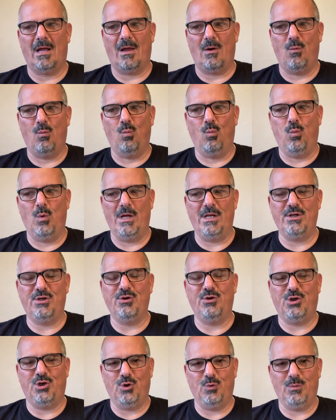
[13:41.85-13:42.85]
when do
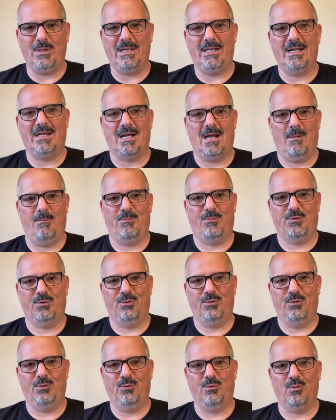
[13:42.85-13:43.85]
you need to come
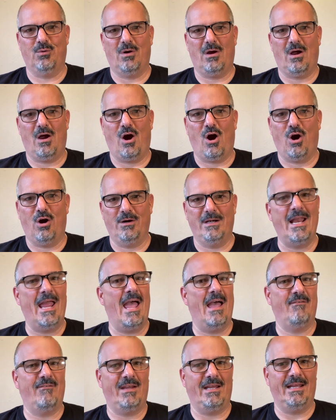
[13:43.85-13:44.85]
through hard and
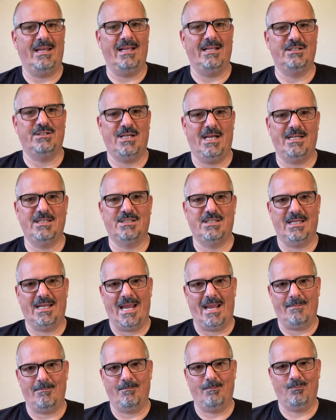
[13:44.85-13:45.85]
heavy and change the
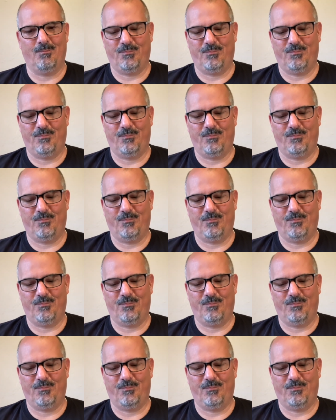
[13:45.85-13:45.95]
game?